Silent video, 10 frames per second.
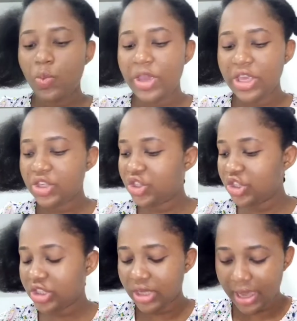
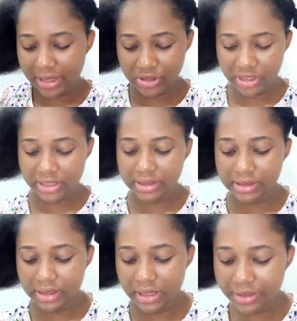which, as you can
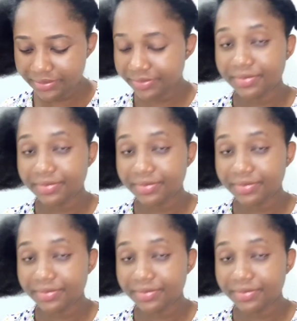see,